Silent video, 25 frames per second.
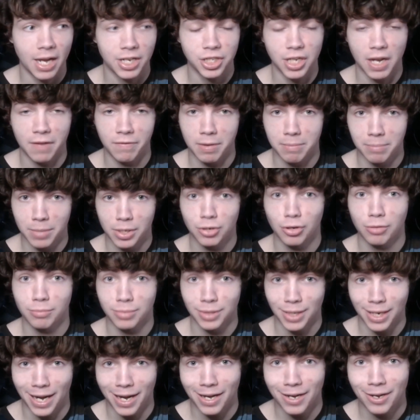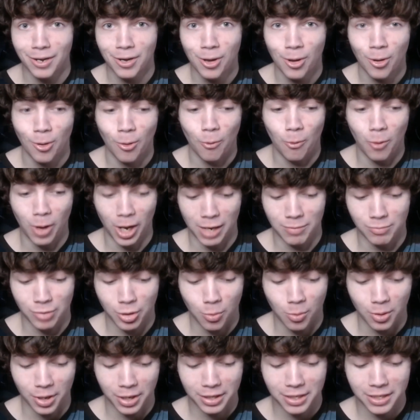I actually have a midterm today while
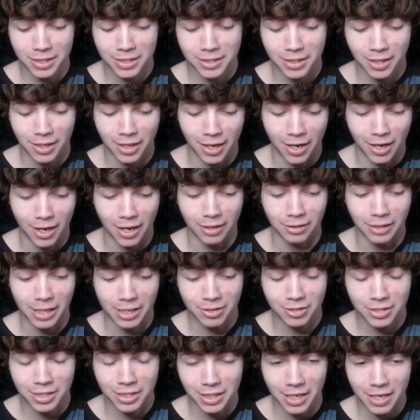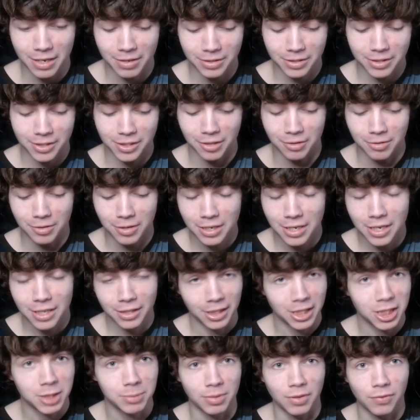I'm recording this, later tonight, so
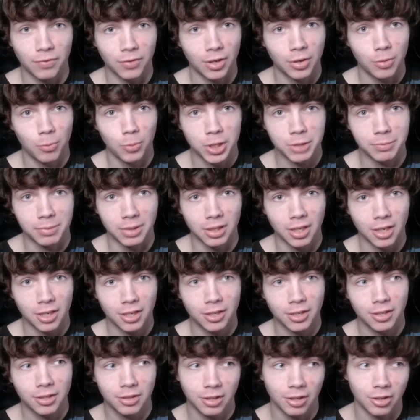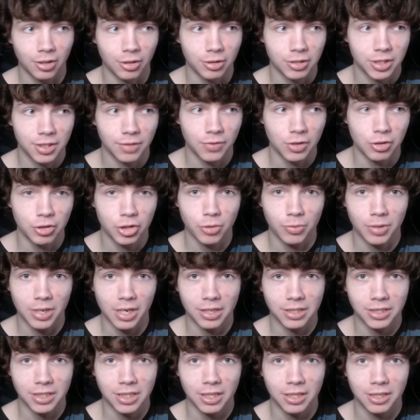that's gonna be fun. Wish me luck, although it's the future
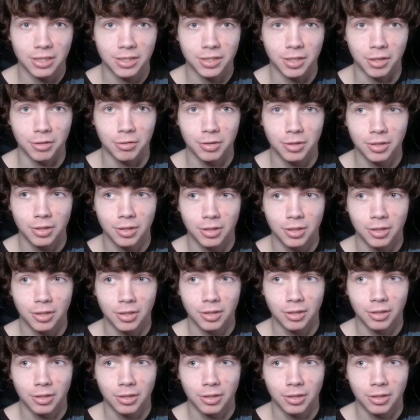when you guys see this, so